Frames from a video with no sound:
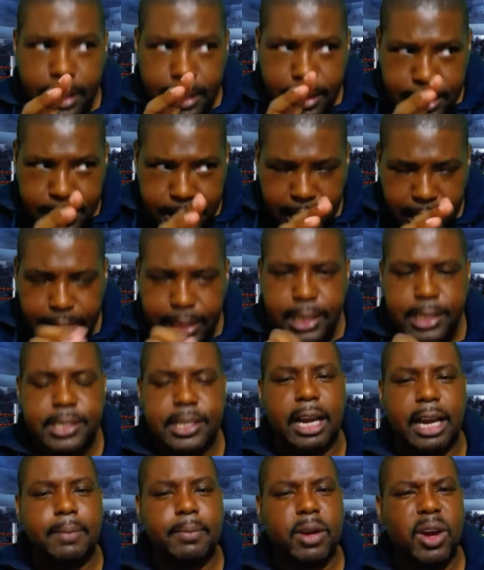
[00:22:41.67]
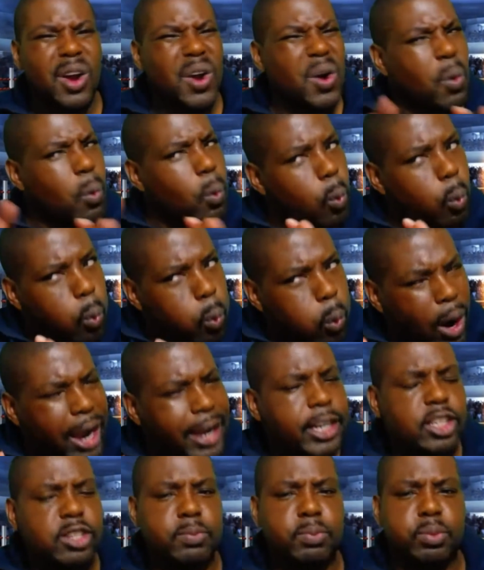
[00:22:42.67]
Take your time. Why
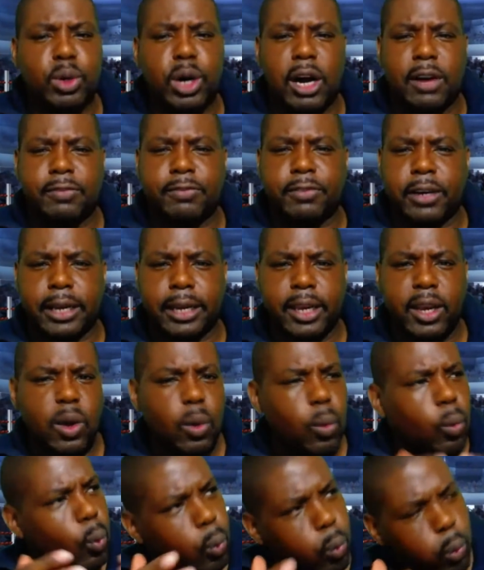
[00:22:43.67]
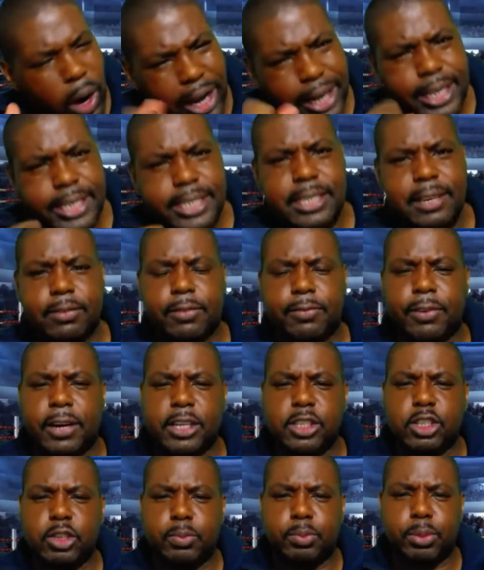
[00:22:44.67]
did Dubois fight? Why does he have to fight
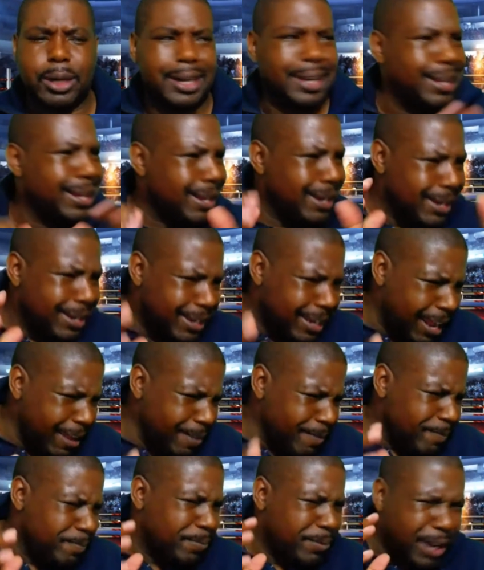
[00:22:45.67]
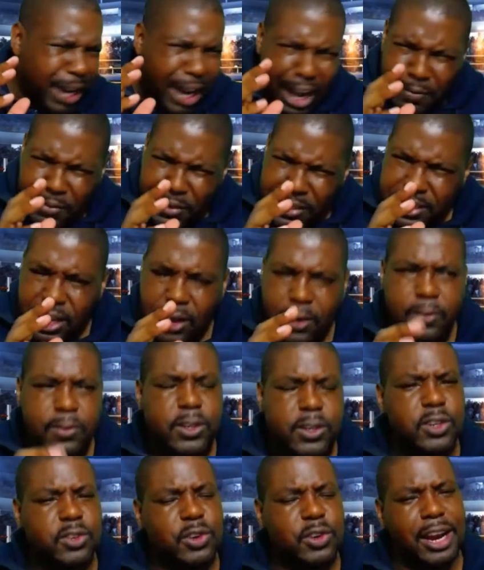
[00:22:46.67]
Dubois? Let him carve his own
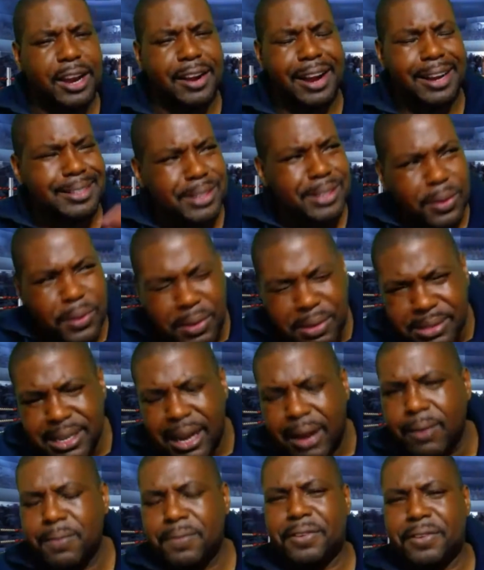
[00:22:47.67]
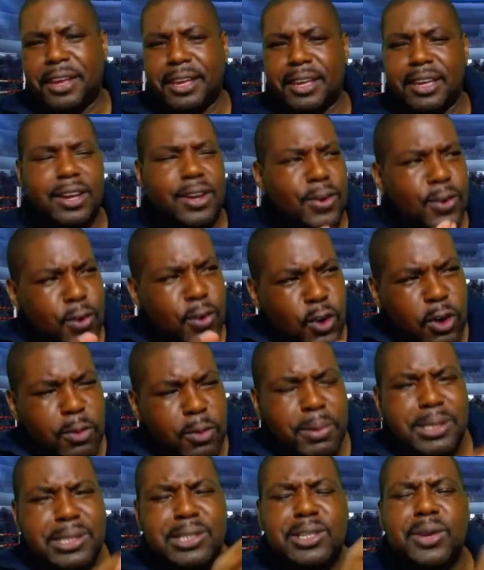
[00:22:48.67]
career out and do his own thing.
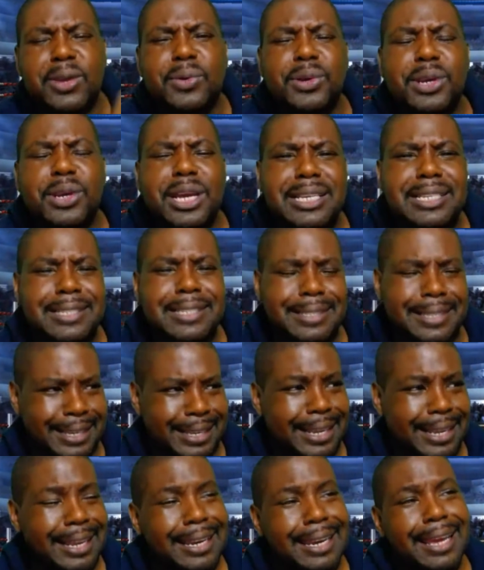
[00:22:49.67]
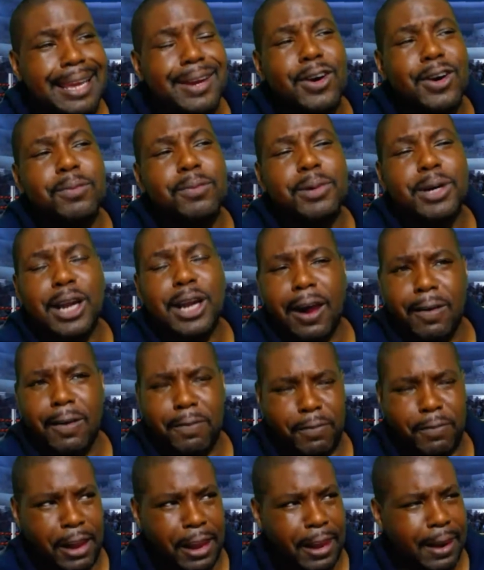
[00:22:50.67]
Gorman's doing his thing. Let Gorman go and
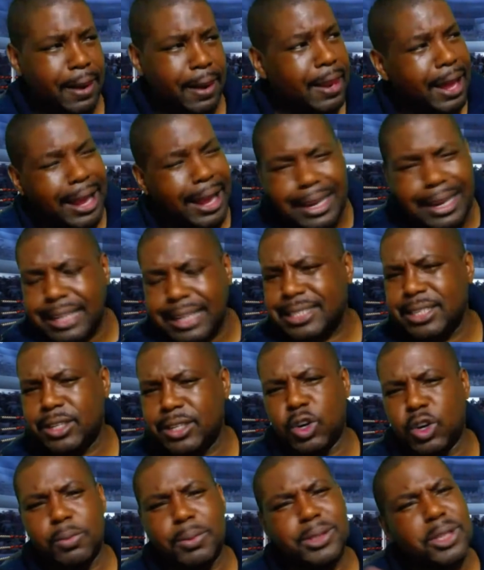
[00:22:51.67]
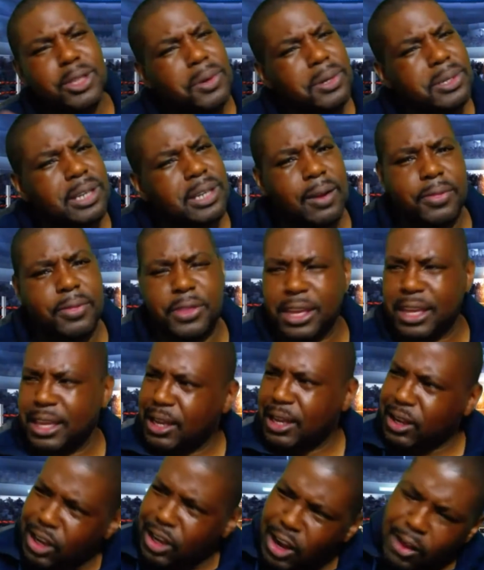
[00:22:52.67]
fight. I'd like to see Gorman do his own thing.
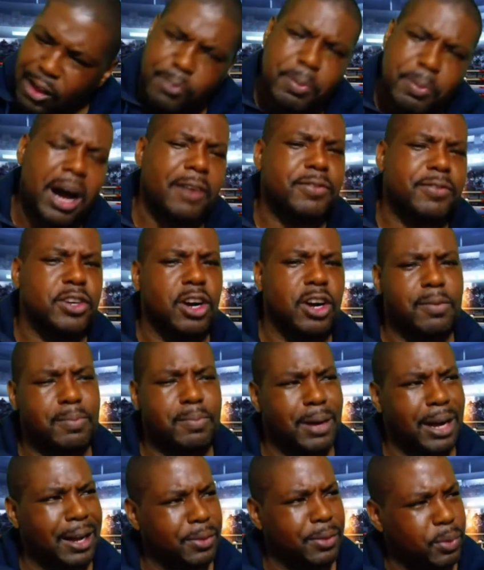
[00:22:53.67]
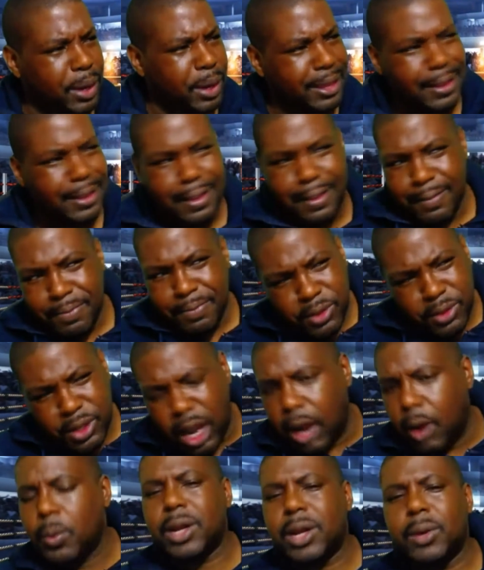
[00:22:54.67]
Go and pave your own pathway. Go and
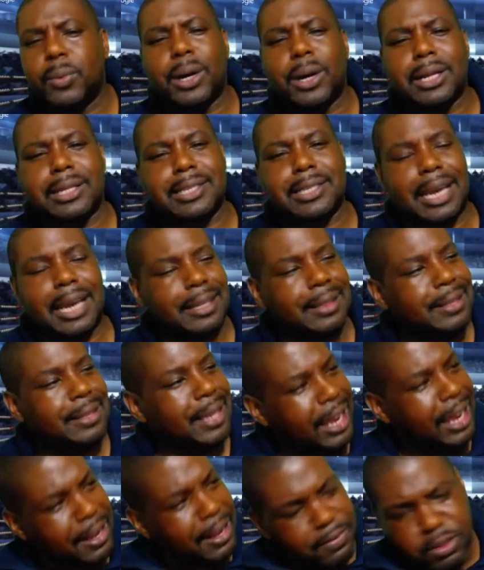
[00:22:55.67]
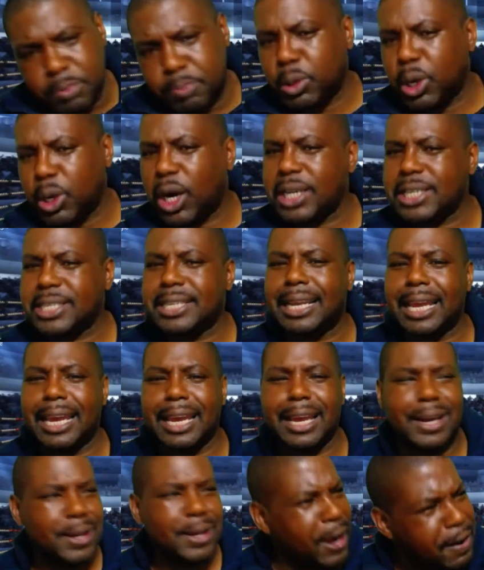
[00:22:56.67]
win a world title. And if Dubois is there
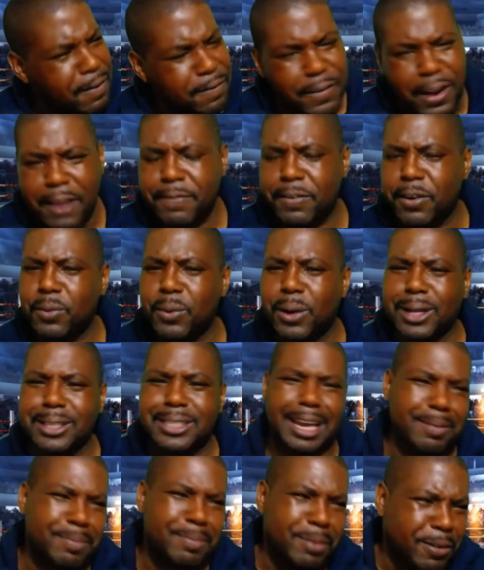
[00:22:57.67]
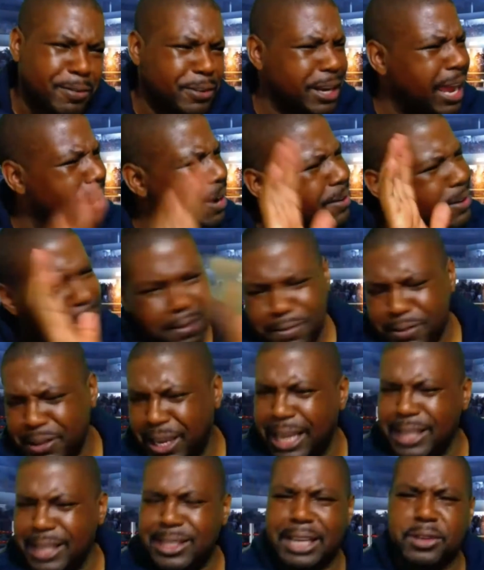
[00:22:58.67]
later, go and fight for a world title. But for now,
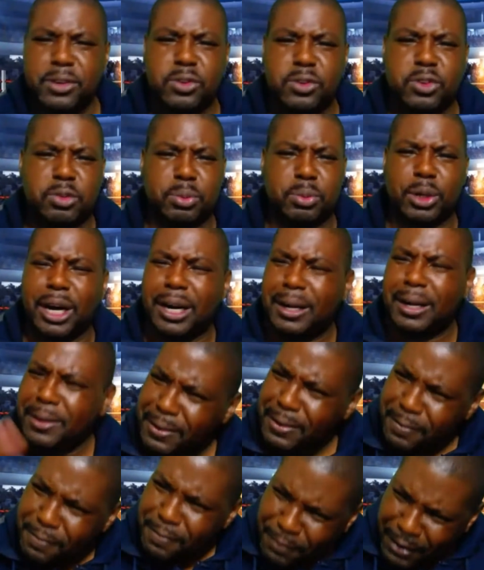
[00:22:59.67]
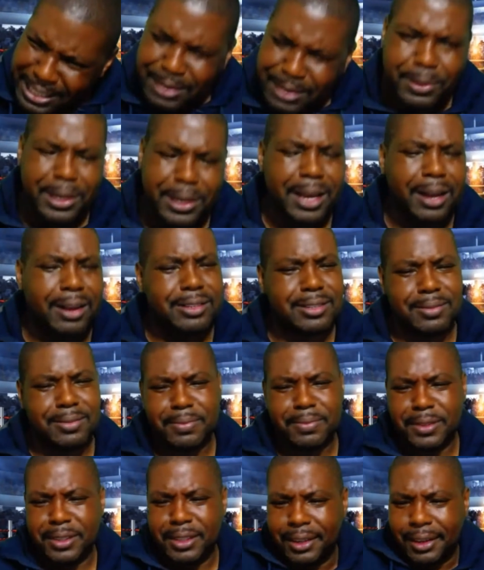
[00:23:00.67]
forget Daniel Dubois. Fight someone else.
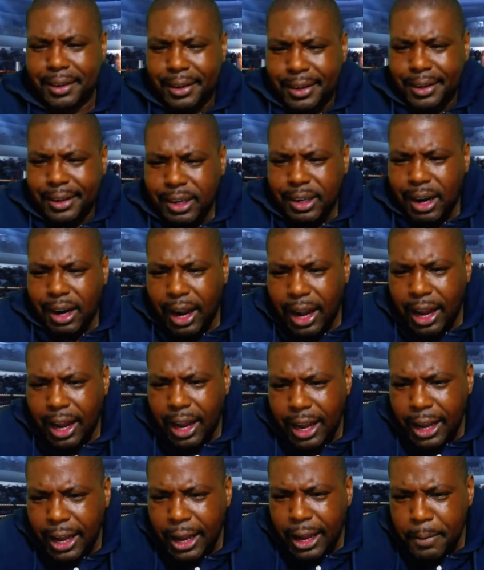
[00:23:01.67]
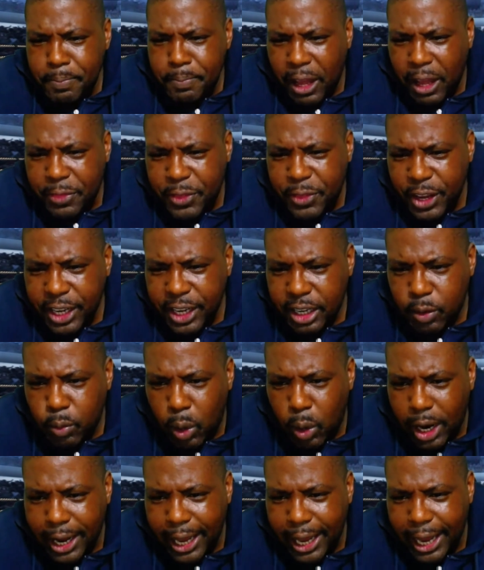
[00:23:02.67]
I think
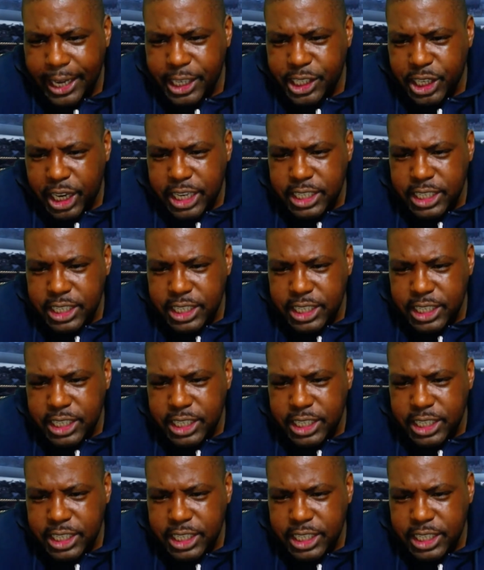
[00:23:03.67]
White AJ